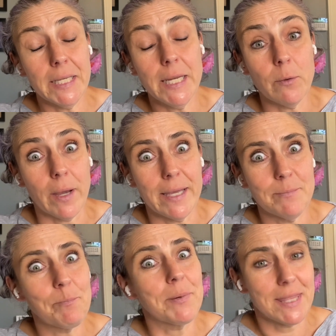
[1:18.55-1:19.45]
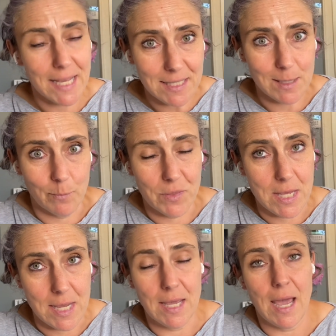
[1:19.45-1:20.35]
Anyway, but that's
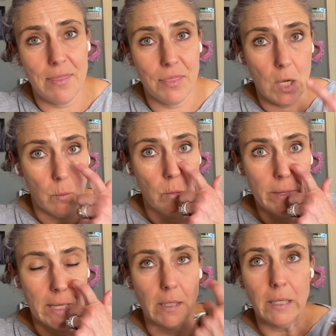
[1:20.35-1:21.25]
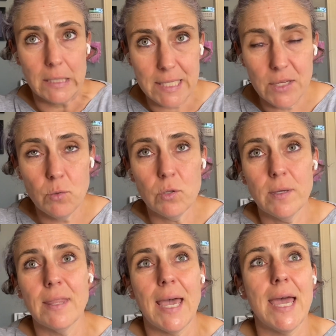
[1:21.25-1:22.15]
something I thought, well, we can continue
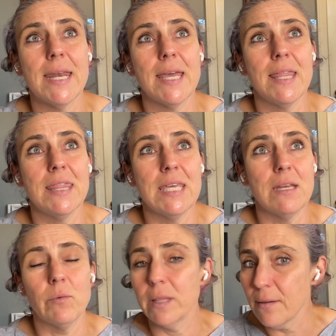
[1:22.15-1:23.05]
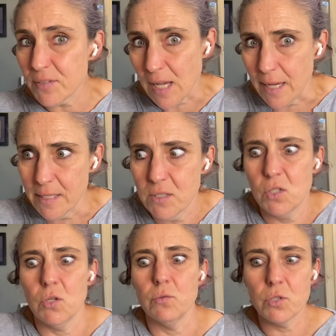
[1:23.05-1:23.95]
doing that. And then we love science,
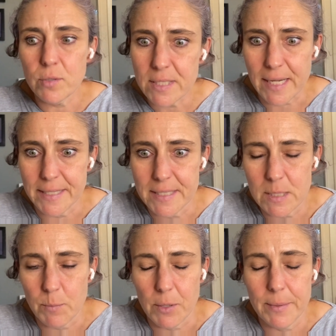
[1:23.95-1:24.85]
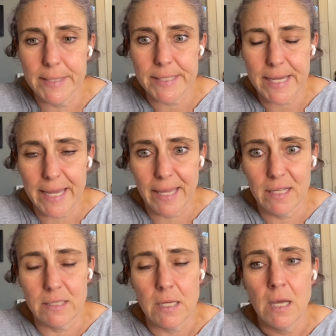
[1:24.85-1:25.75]
so doing science experiments,
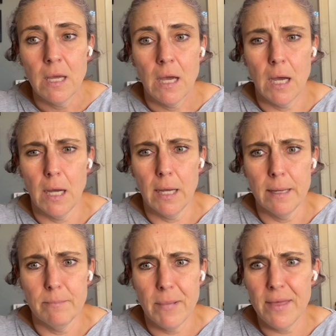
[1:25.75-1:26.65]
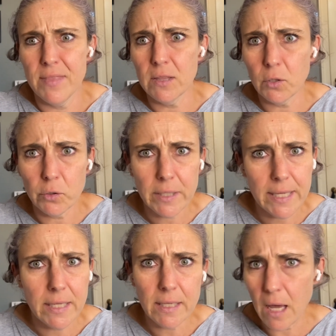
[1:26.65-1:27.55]
and then
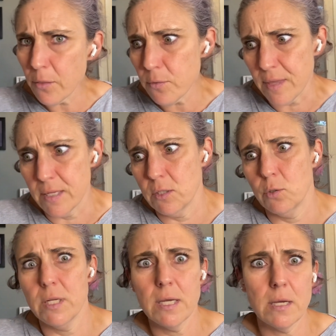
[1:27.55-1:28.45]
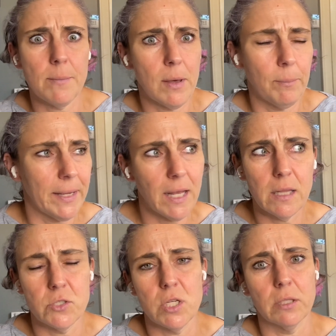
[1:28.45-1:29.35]
learning other things, learning about
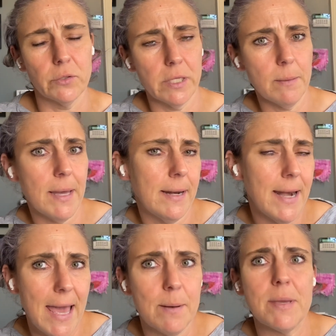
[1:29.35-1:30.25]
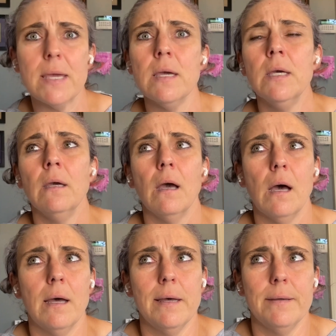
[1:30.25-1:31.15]
biology, learning about anatomy,
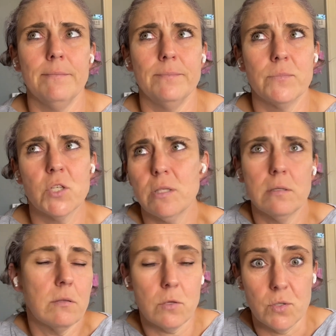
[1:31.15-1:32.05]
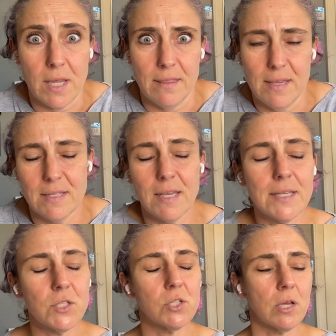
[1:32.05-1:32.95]
just those kind of things.
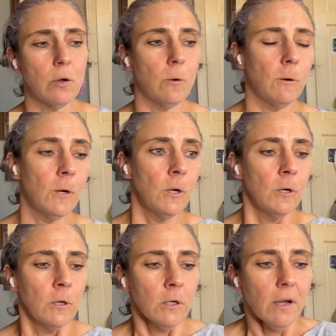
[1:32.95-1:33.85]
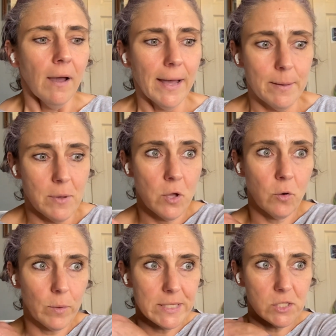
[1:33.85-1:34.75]
And so
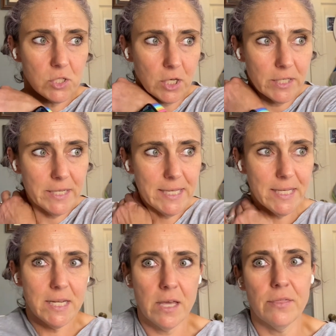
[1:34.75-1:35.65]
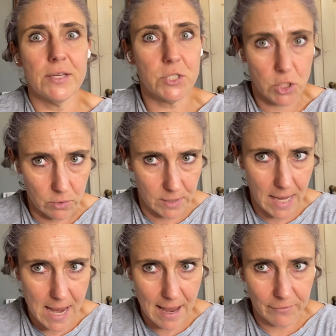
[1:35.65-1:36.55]
we started the
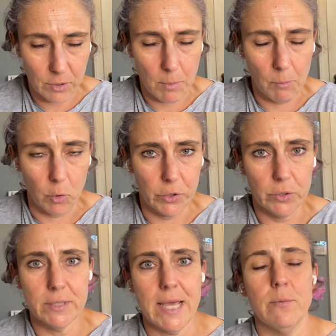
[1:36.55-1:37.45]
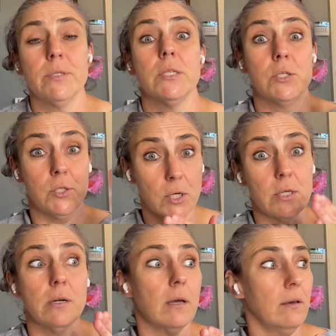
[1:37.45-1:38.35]
Tuesday after Memorial Day was the
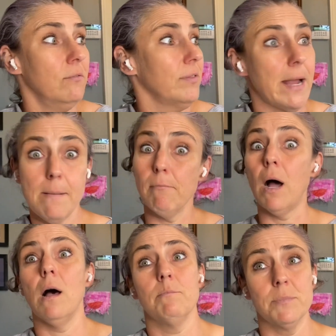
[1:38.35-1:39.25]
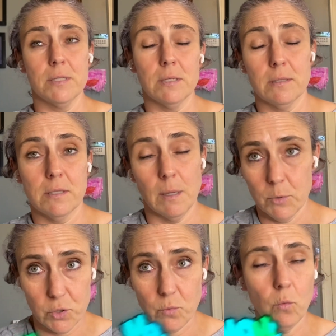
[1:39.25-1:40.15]
start of like mom's summer
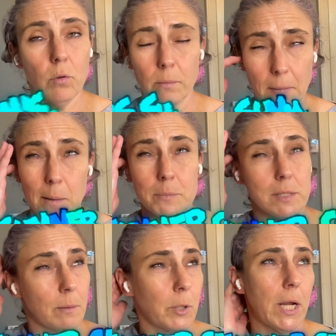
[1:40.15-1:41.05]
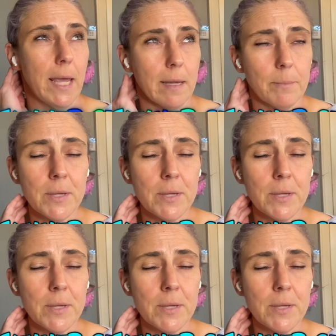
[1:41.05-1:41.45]
school or mom's summer camp.